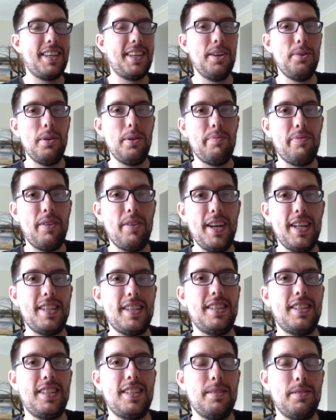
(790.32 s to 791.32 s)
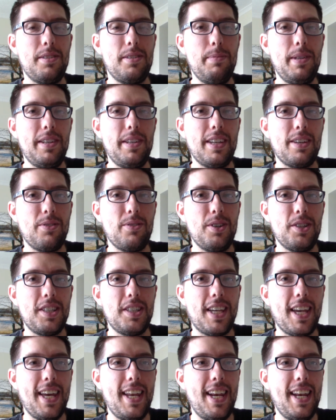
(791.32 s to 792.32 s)
Queued up for ages to meet Nick
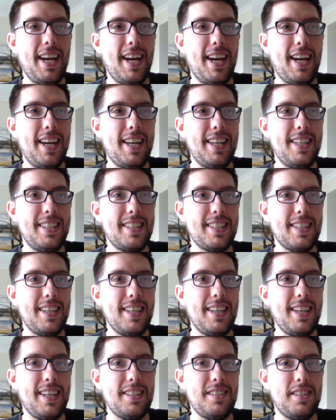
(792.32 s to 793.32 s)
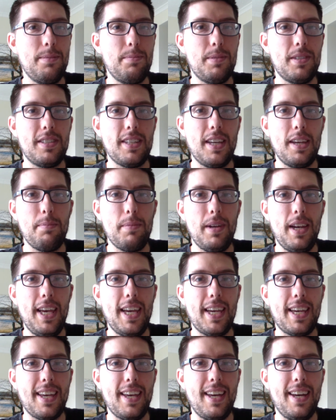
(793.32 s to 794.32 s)
Roche again, and asked him to sign my
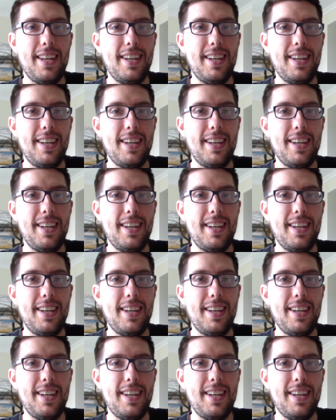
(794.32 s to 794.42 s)
leg,